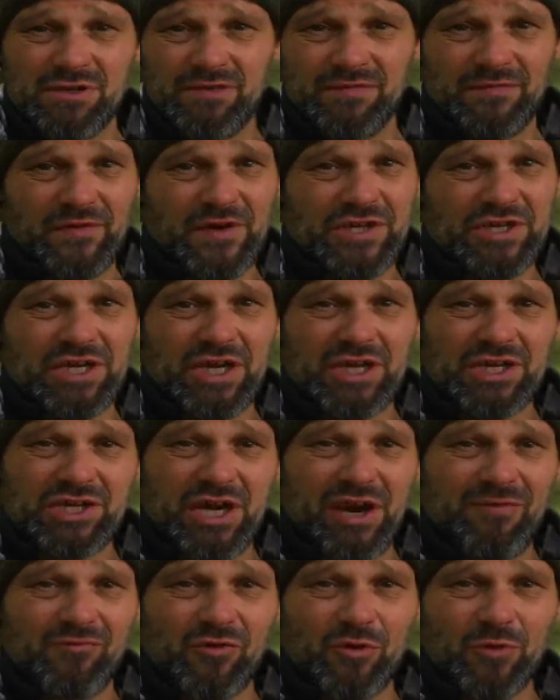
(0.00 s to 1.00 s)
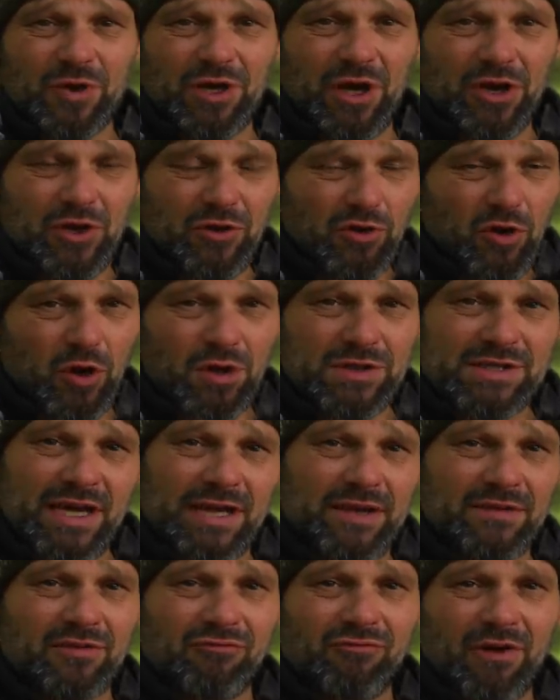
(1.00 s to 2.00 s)
and fishing in general, you know, you've got to
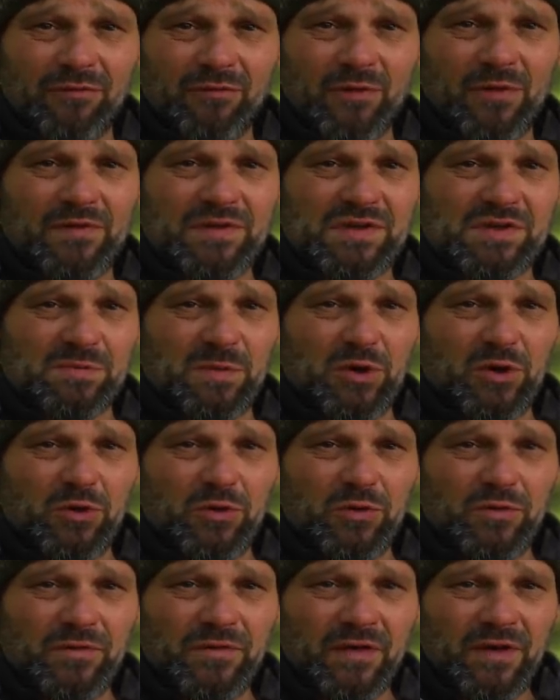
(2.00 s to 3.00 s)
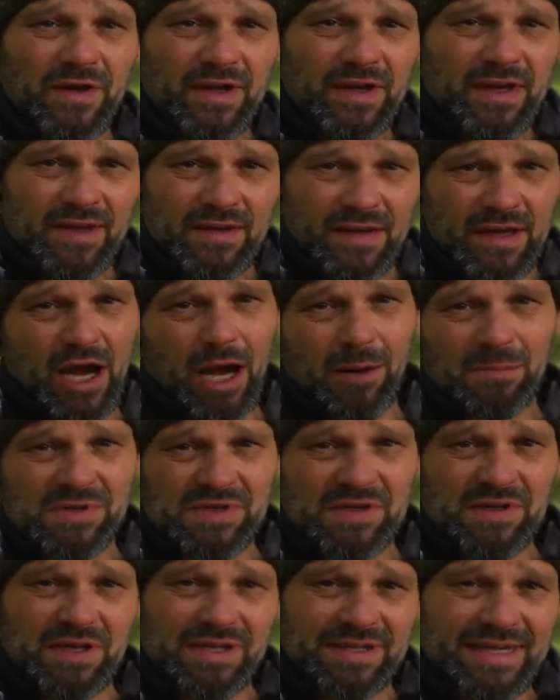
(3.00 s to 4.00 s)
take the rough with the smooth, the
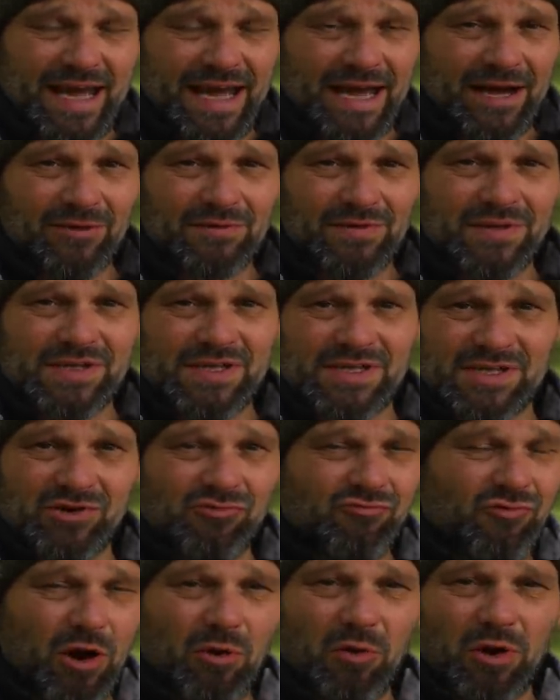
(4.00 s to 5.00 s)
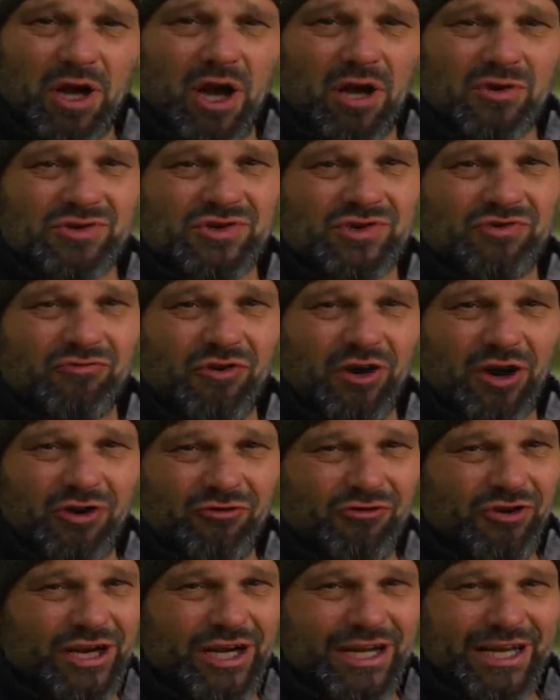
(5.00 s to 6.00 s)
ups and the downs. It's a roller coaster
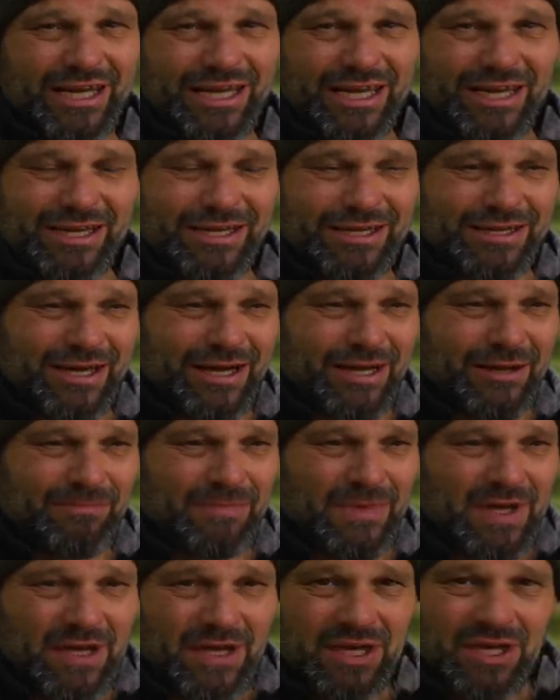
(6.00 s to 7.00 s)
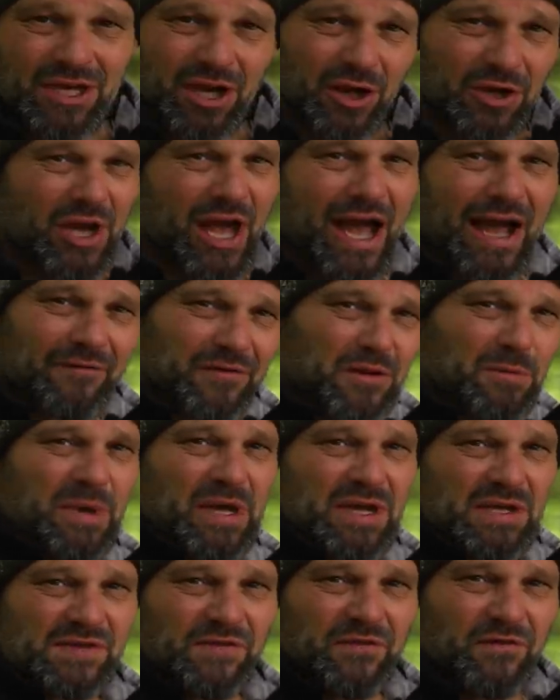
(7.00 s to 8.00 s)
ride, really. And you know, you have to
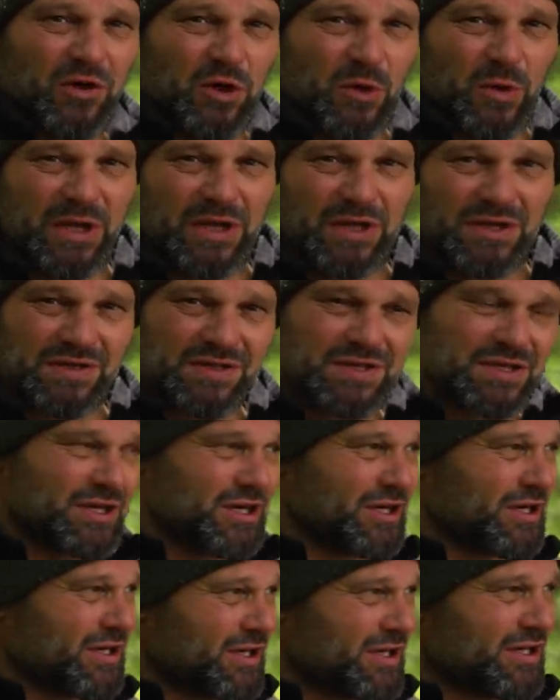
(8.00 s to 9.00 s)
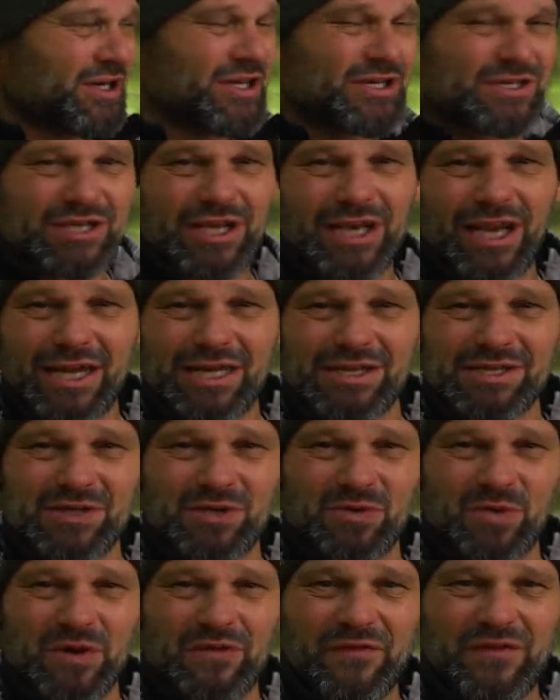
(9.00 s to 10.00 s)
be as fluid as the lakes
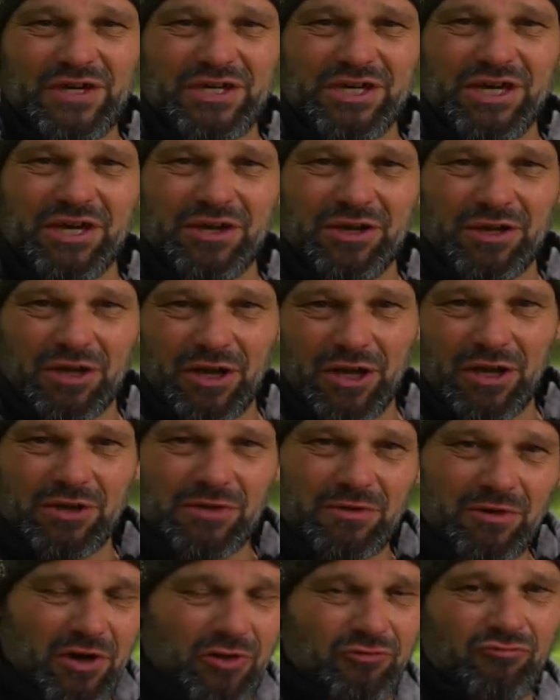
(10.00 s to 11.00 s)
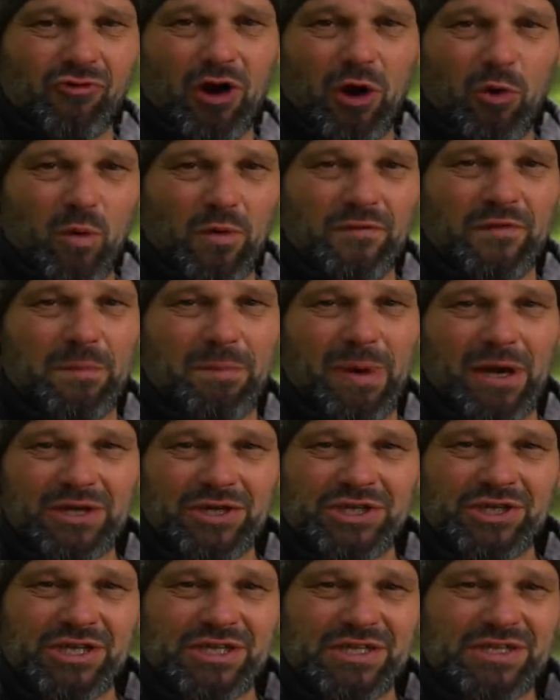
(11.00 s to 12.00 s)
that we're fishing, and roll with the
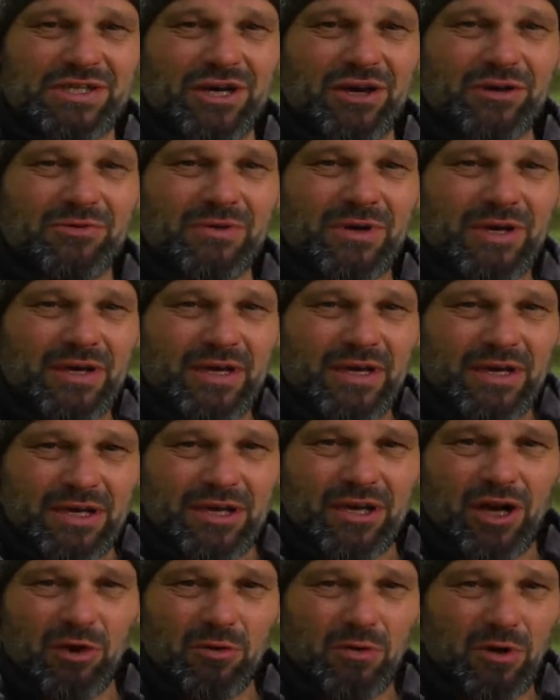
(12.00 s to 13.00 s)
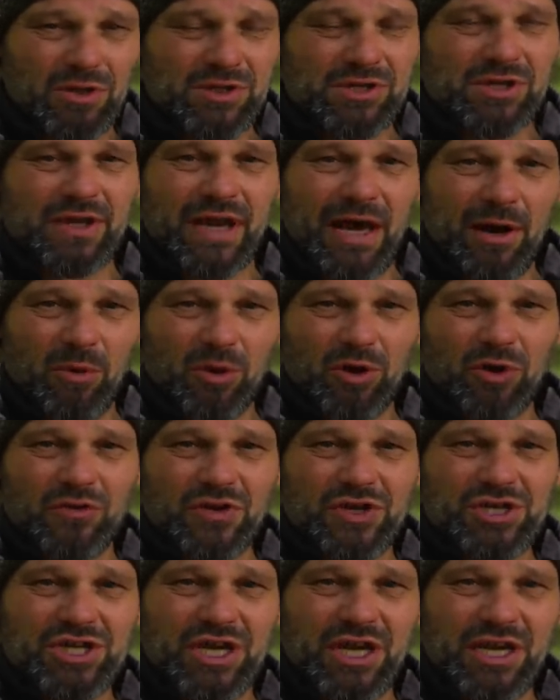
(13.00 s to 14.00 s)
punches. So, you know, I took that one on
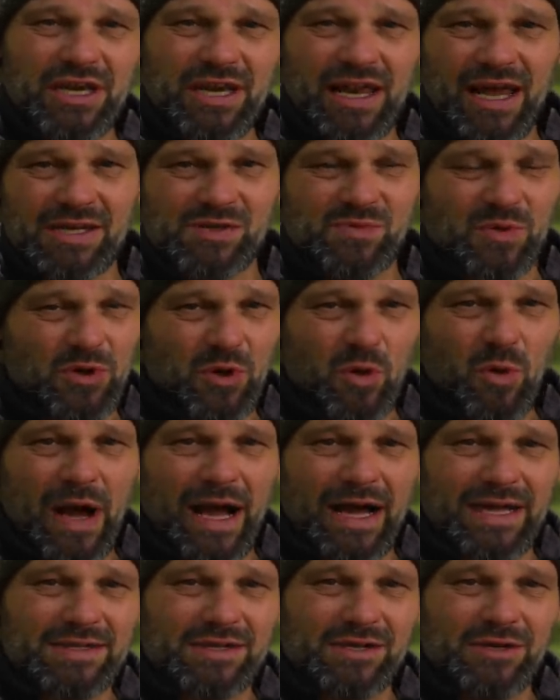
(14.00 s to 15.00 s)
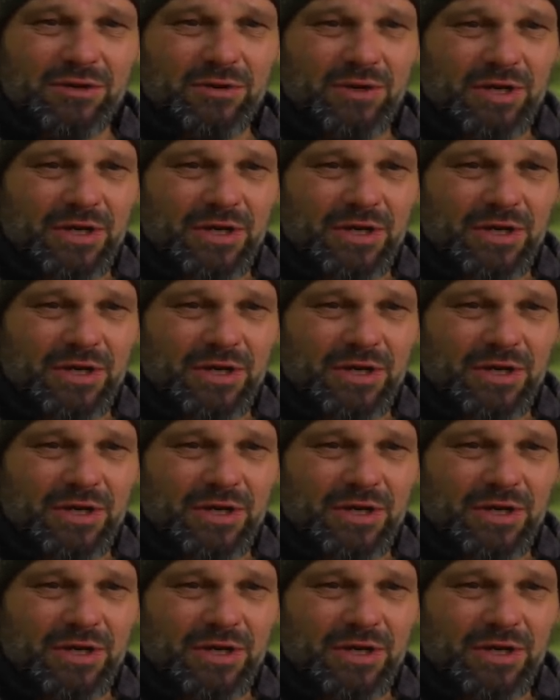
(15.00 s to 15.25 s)
the chin, as we all had to.